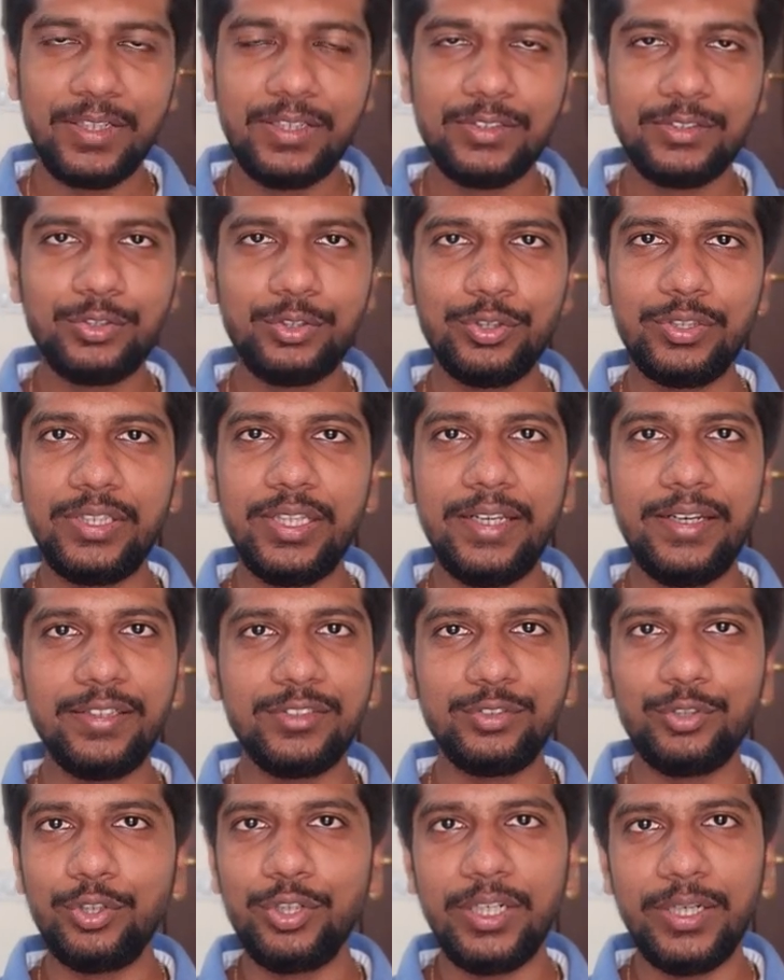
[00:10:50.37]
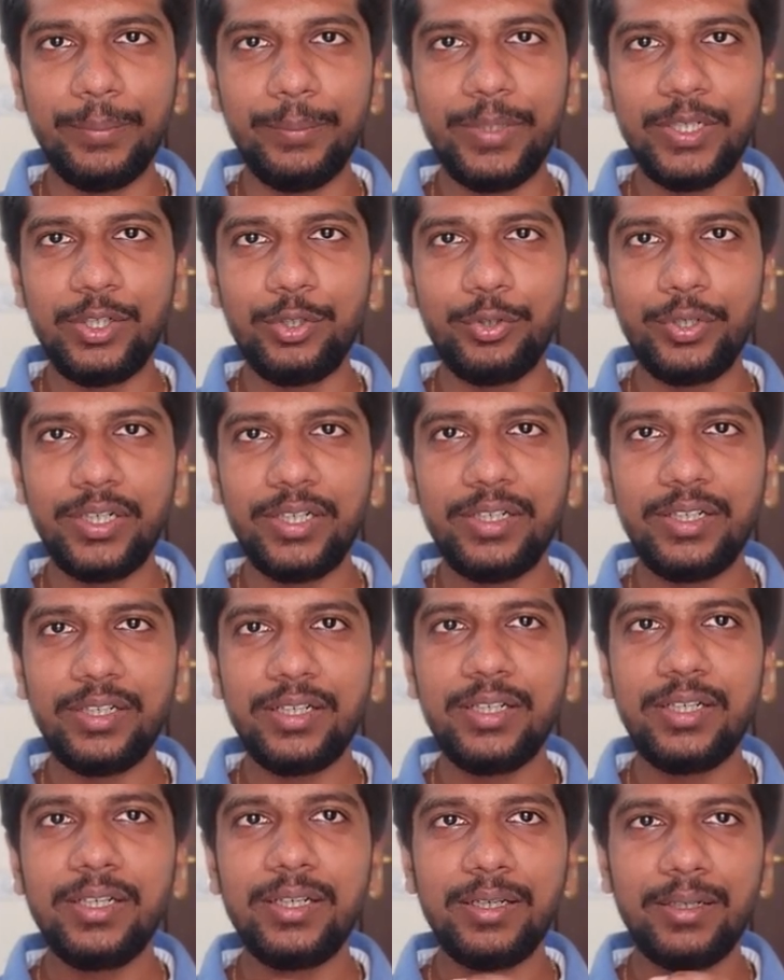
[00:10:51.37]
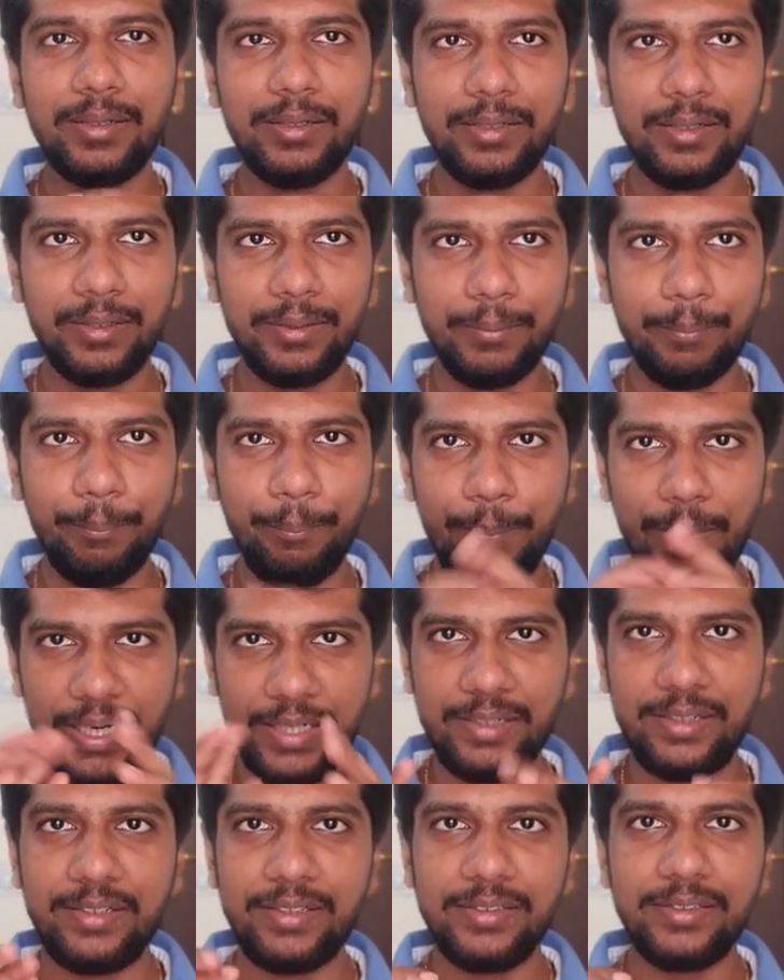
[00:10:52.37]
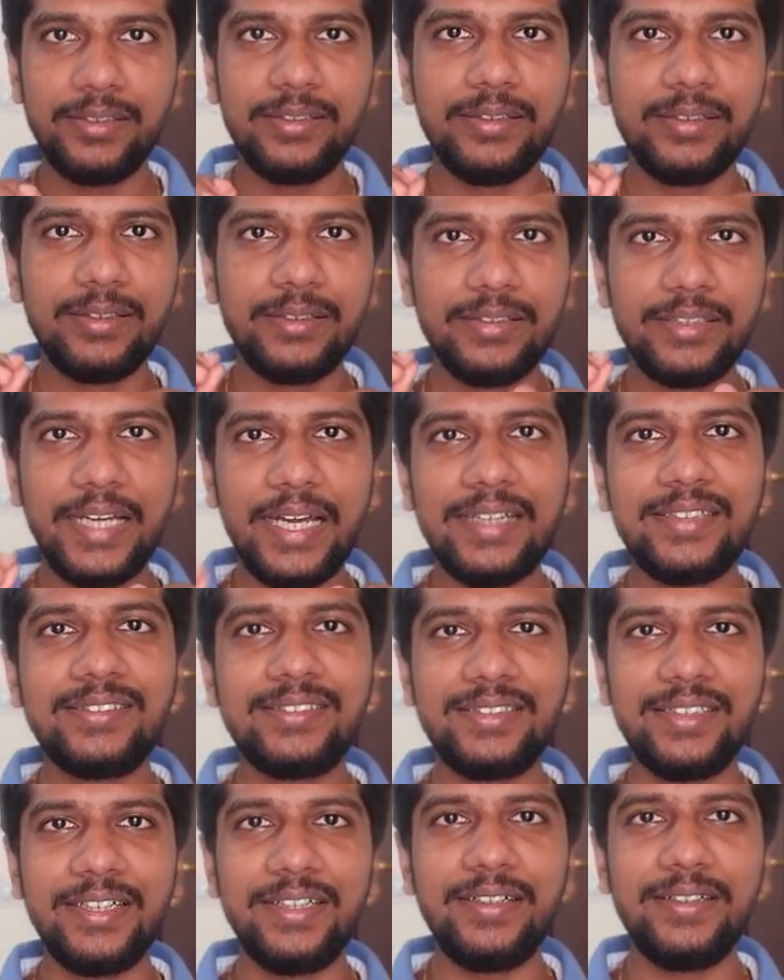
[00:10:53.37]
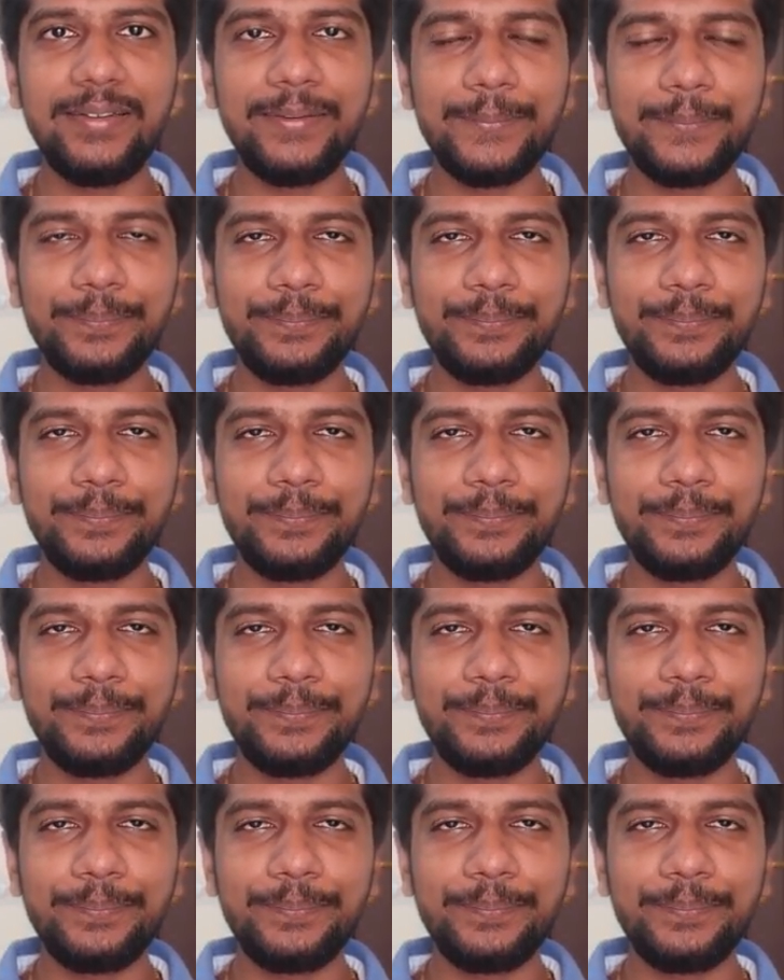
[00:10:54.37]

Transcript: So there is no limit to it. But that said,